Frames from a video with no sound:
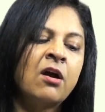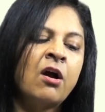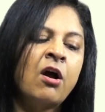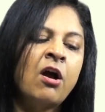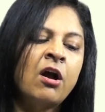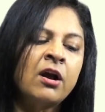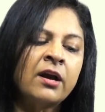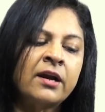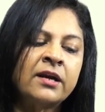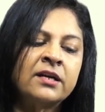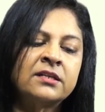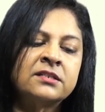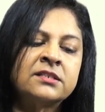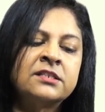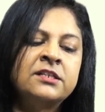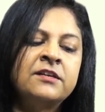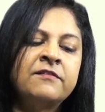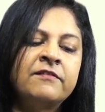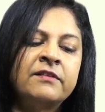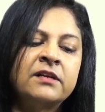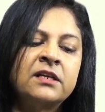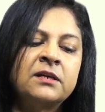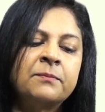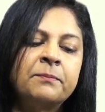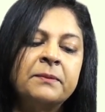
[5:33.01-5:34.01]
Huckett
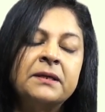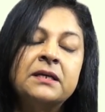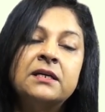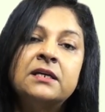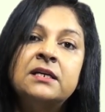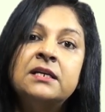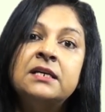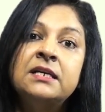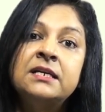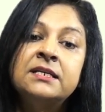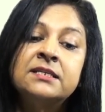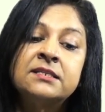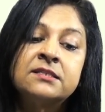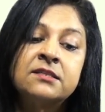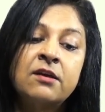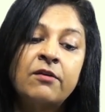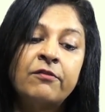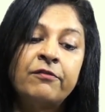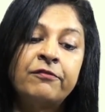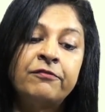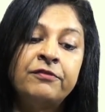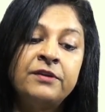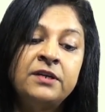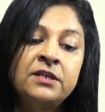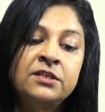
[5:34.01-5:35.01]
developed a list
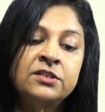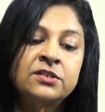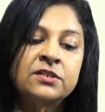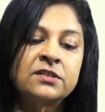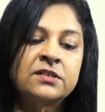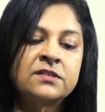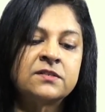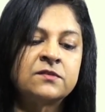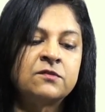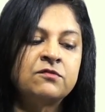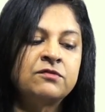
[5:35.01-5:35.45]
of features